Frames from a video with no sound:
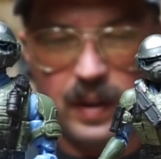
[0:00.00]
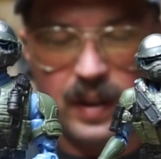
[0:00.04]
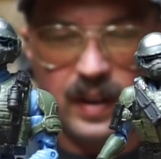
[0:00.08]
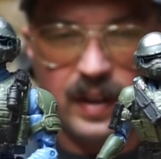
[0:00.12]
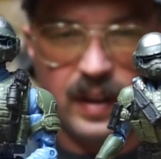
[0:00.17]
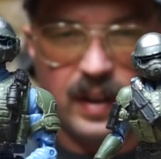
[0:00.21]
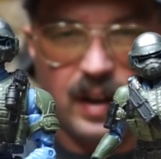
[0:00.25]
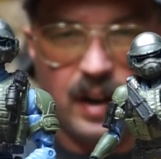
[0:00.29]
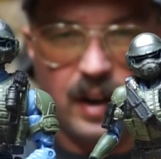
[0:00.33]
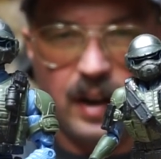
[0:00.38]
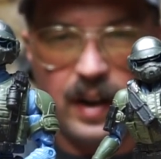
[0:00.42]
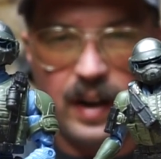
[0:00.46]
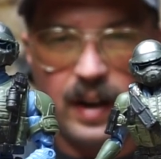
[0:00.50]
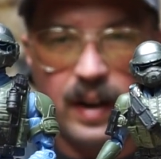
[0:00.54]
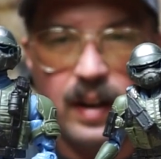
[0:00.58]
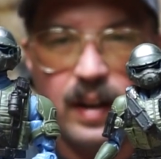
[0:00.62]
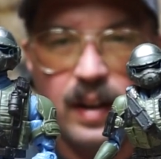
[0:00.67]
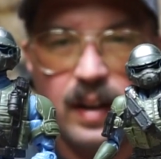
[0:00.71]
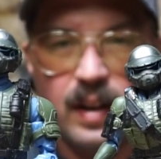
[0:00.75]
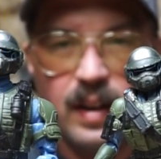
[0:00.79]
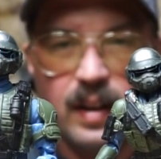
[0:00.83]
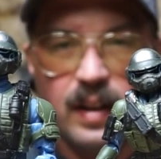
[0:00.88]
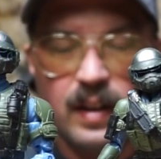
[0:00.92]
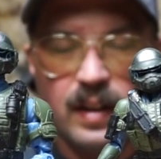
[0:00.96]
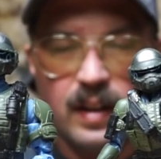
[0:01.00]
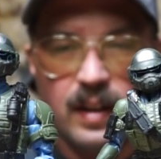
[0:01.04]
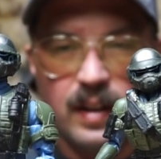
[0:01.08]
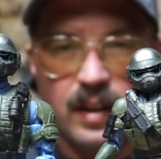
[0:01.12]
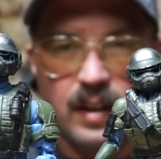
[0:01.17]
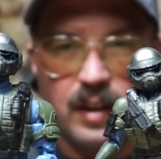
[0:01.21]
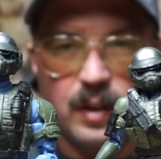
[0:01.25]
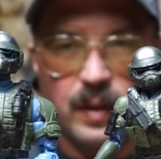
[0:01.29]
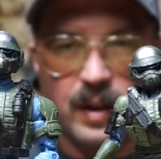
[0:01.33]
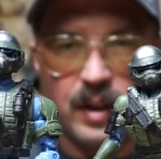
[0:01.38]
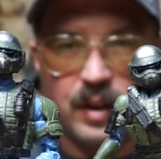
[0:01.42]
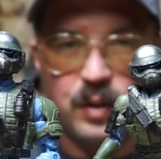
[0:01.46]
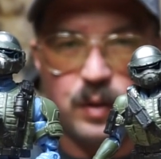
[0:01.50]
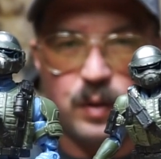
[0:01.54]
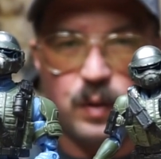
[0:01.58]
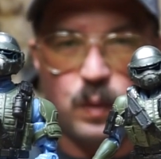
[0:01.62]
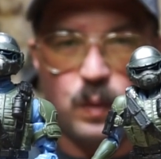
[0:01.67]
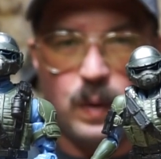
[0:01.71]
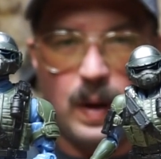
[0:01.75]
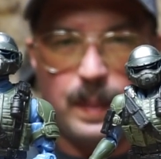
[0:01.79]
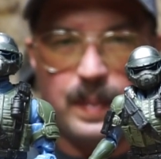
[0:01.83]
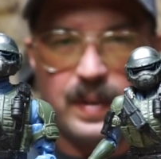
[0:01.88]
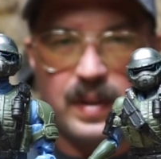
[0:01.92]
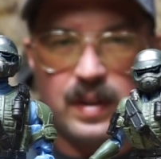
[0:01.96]
They can carry, extra
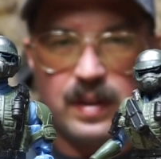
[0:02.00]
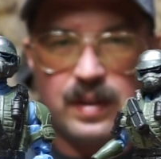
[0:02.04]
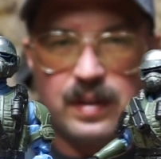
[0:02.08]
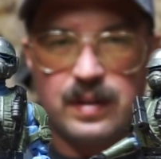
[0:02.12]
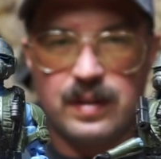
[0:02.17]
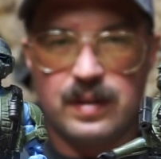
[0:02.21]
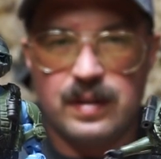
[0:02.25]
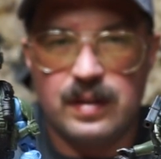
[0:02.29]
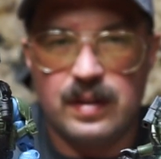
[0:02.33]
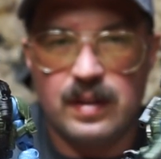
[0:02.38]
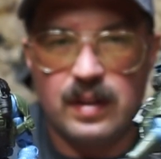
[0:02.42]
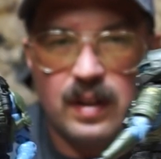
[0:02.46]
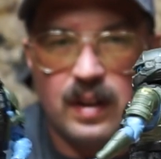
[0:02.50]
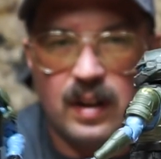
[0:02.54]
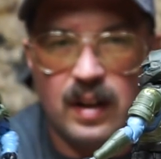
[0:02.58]
weapons.